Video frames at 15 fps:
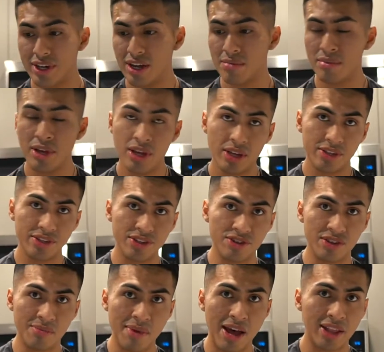time,
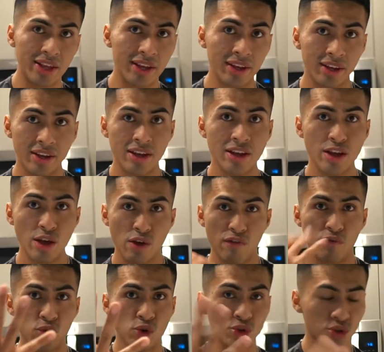Citrulline Malate,
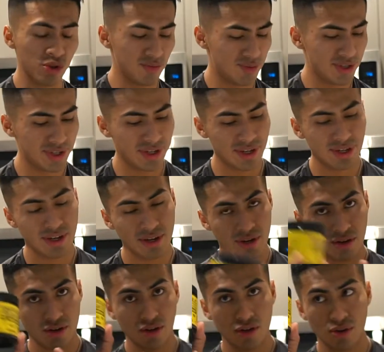4 scoops,
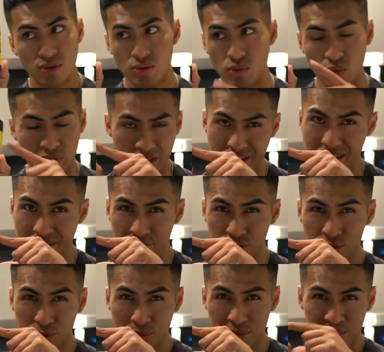1.5
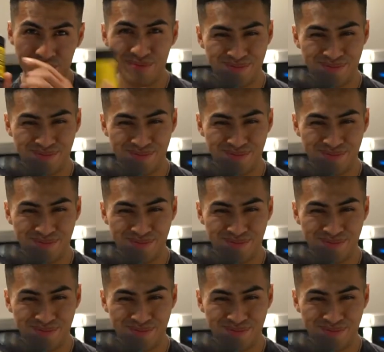scoop.